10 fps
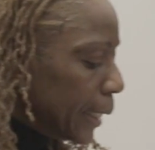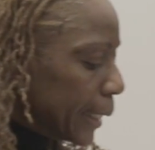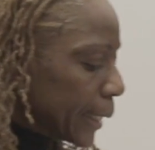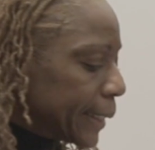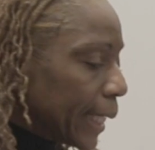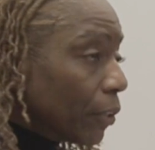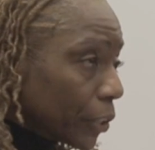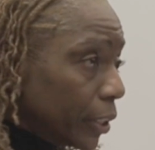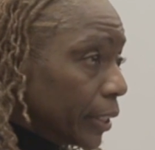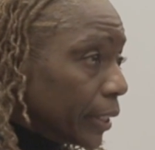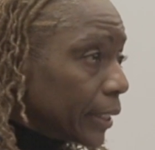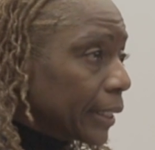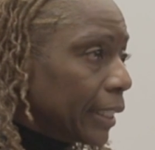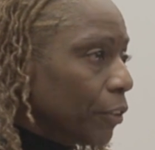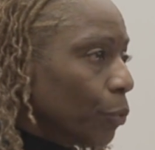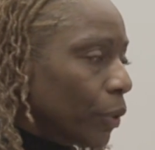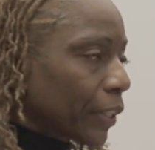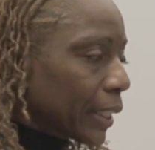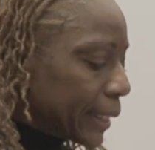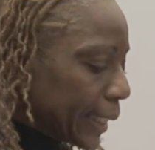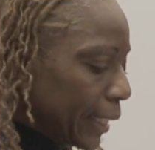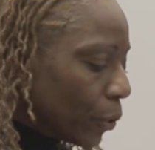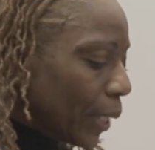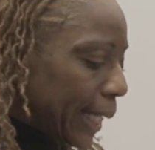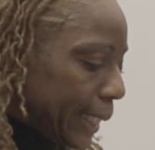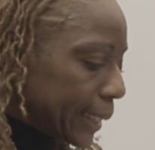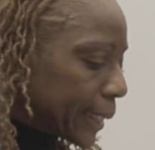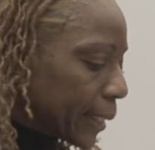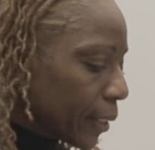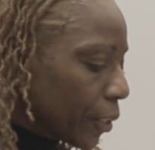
In adulthood, living with a single ACE